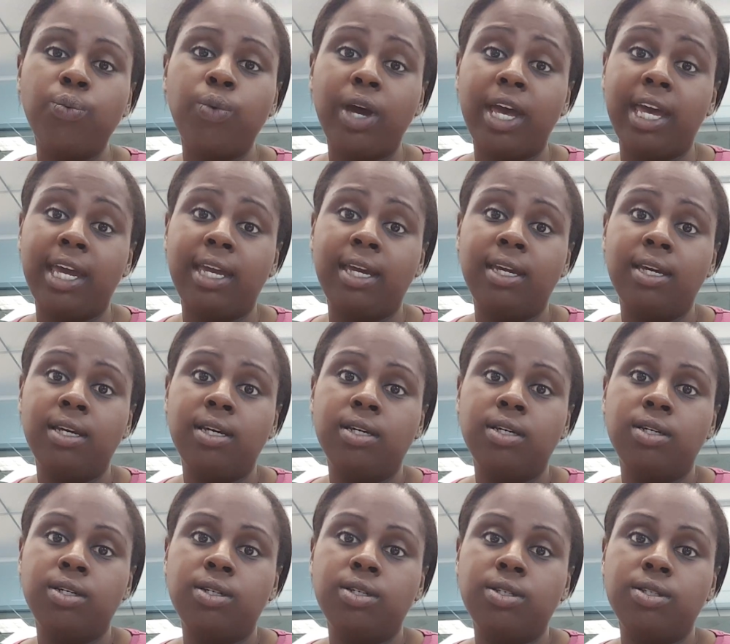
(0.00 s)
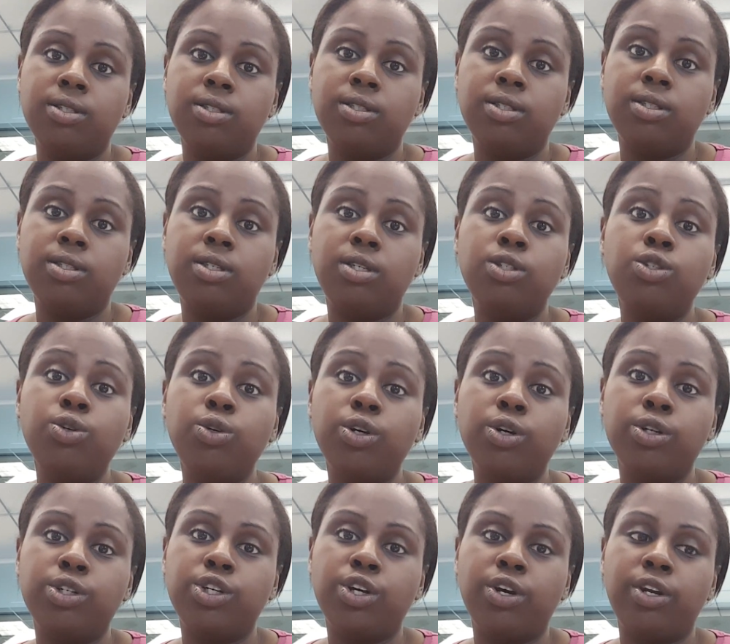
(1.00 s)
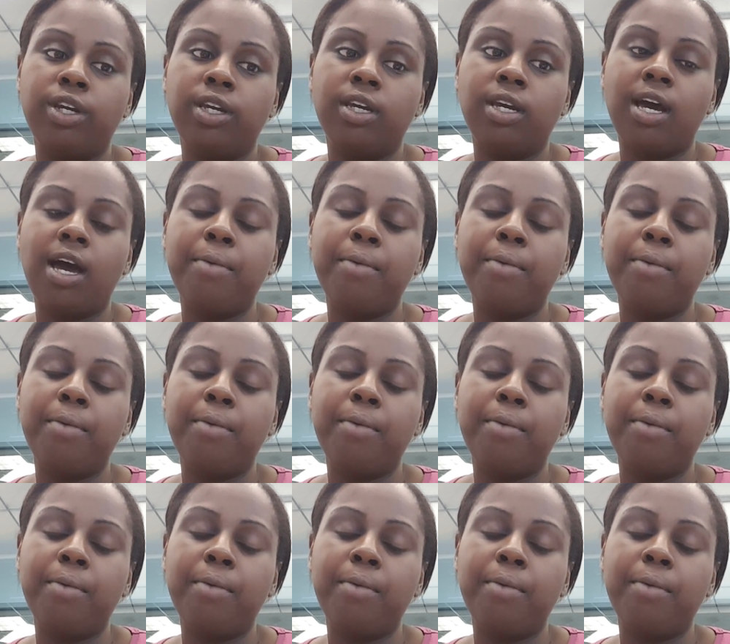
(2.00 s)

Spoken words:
way to do your journey.